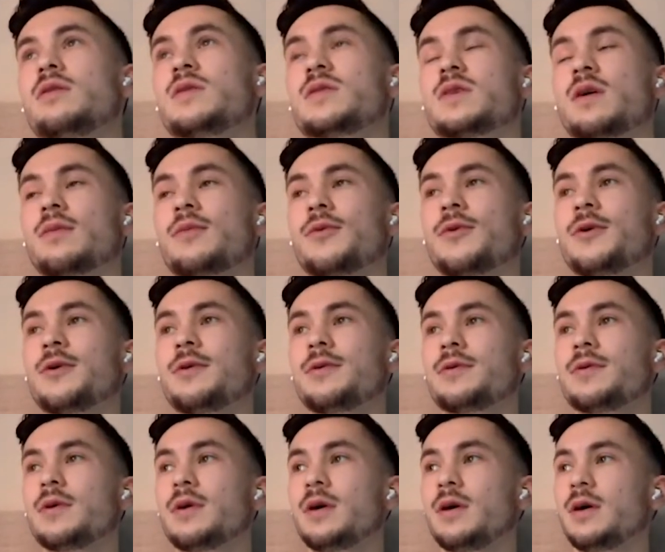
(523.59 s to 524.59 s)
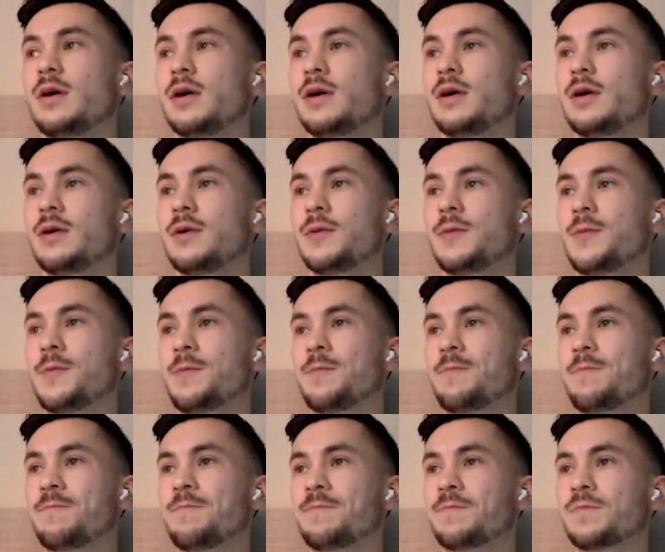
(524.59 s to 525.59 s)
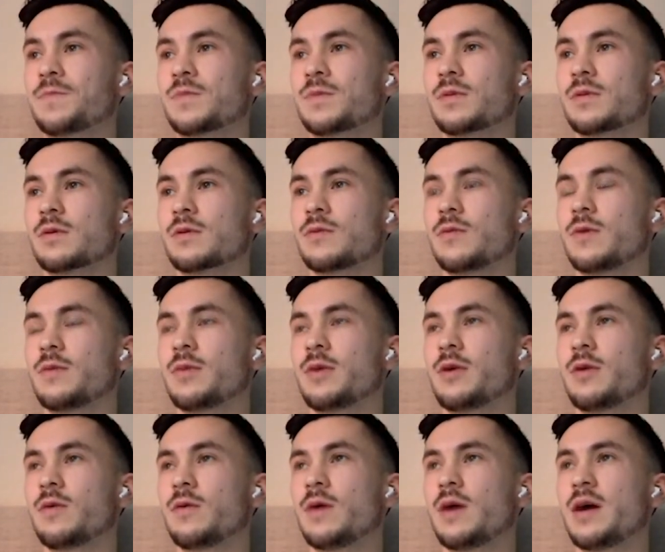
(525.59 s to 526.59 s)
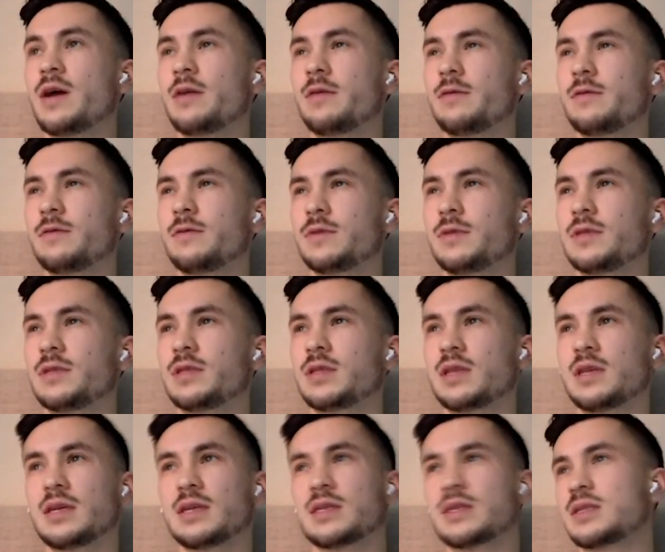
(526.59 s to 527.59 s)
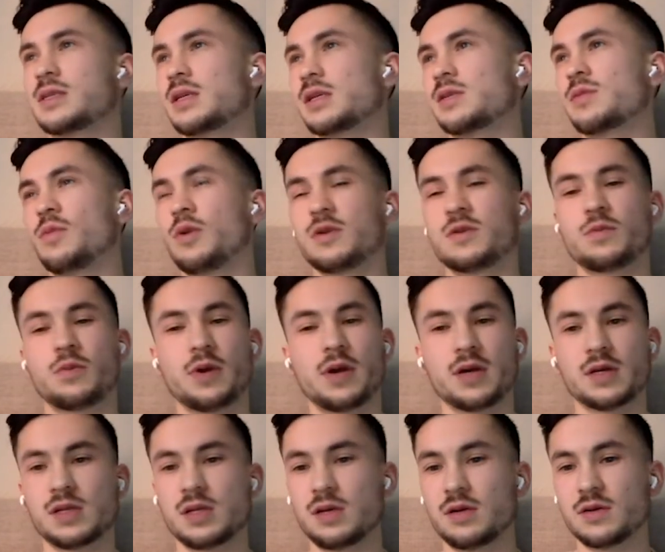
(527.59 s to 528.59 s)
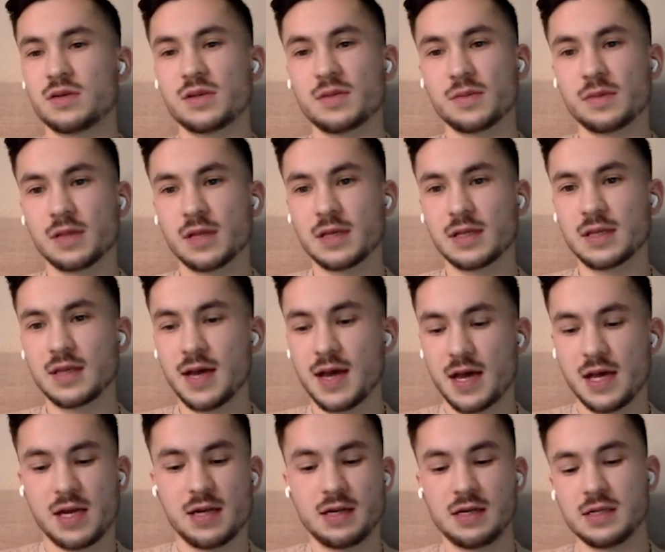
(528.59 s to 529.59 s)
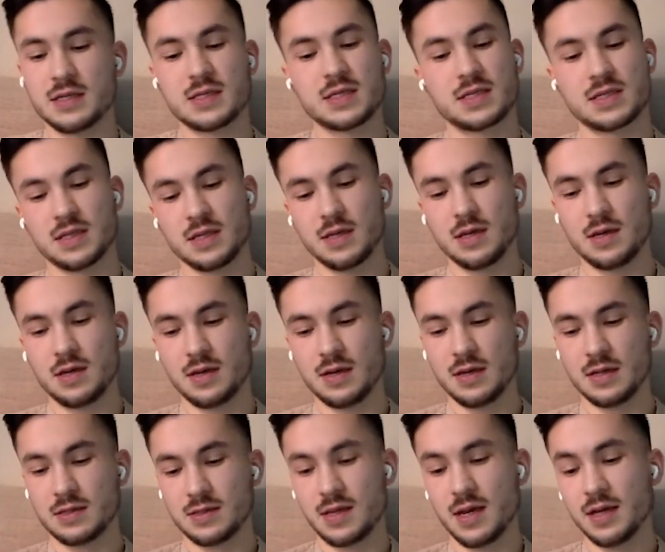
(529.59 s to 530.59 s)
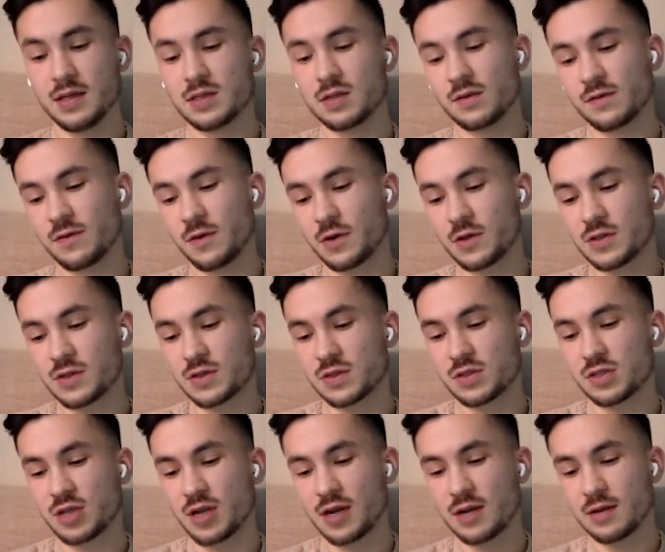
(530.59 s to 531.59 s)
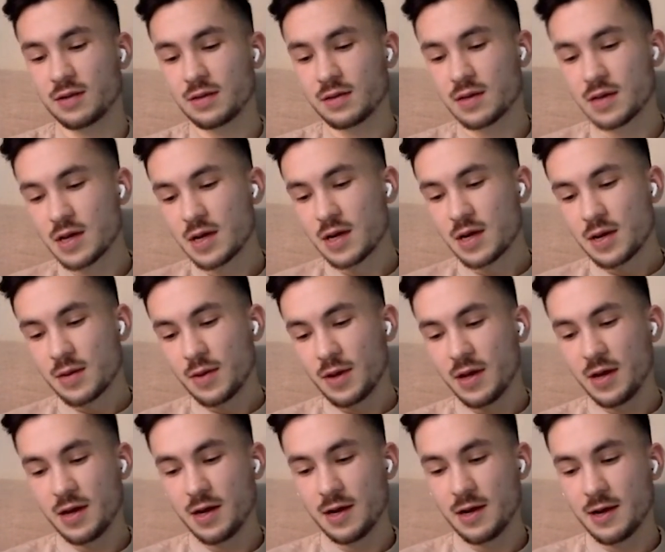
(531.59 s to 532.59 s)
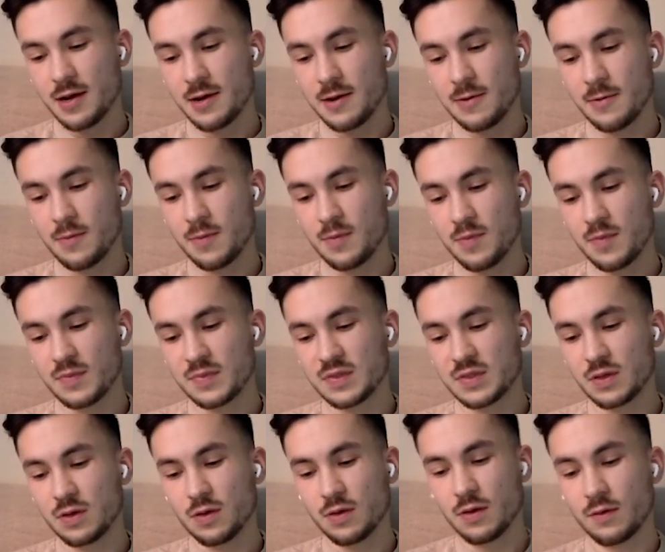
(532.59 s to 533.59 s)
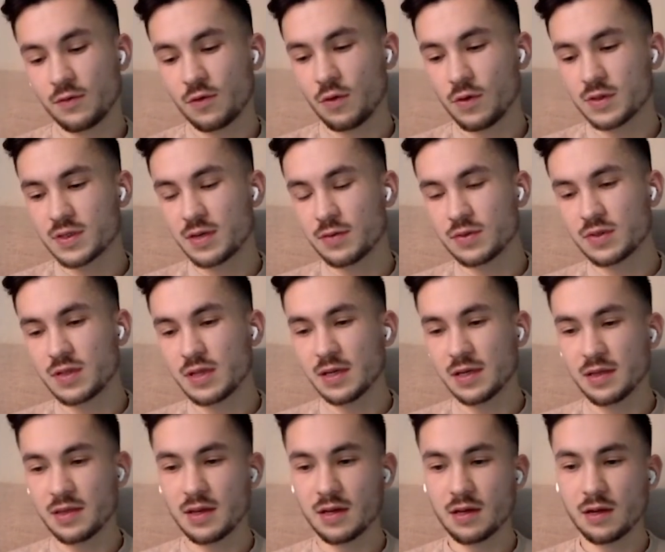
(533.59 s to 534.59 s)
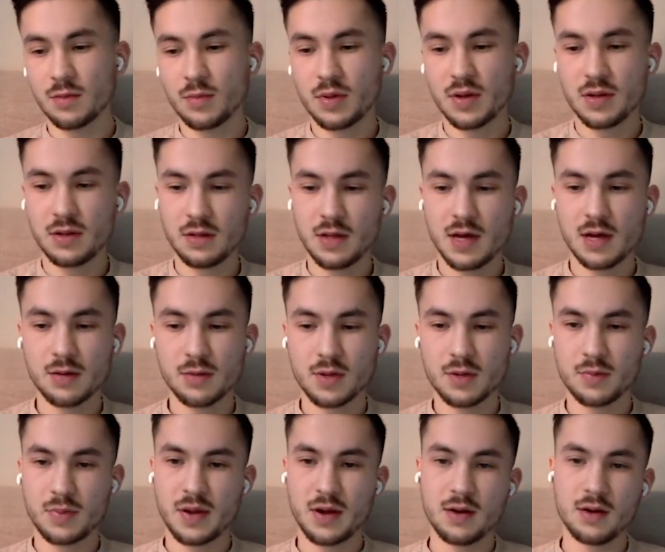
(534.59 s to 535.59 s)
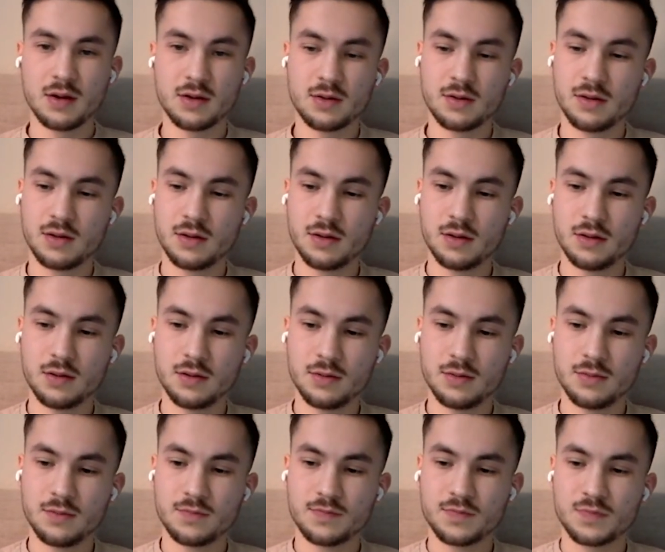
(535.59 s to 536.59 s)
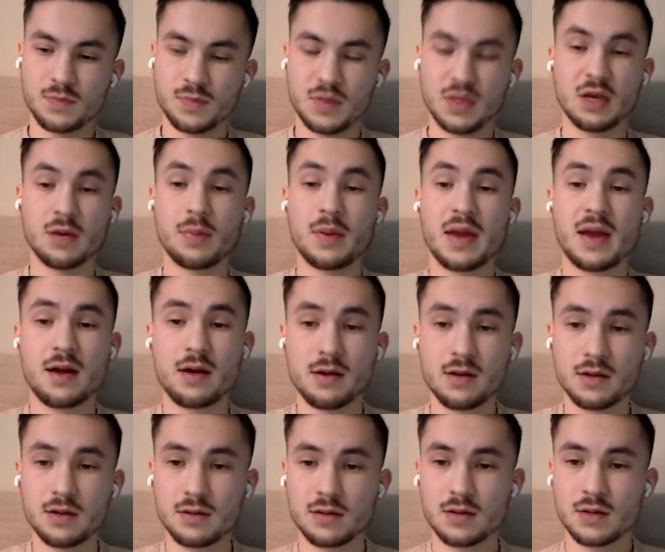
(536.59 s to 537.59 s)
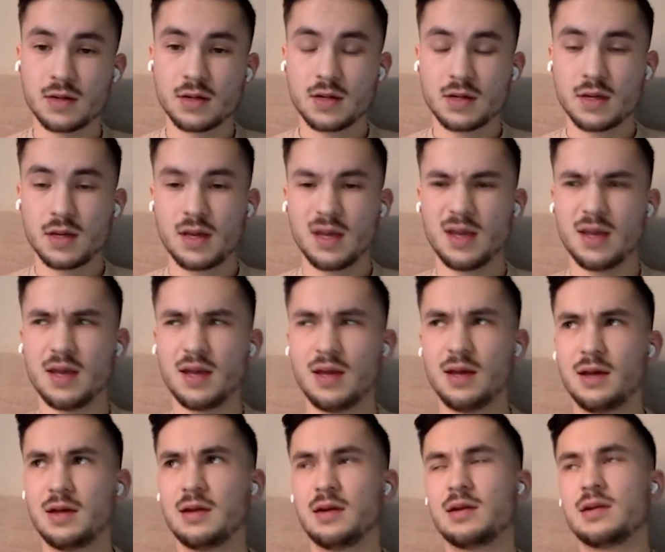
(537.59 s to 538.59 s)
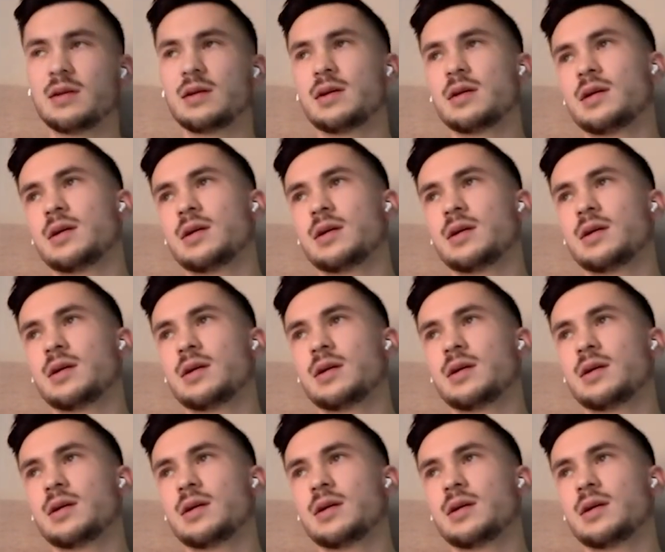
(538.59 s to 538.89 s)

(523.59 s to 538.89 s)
in the summer um, when my wife was like six months pregnant or something like that, and it's uh, yeah, it's our first child. Um, so of course, I was like thinking about a lot about parent, uh, being a parent, and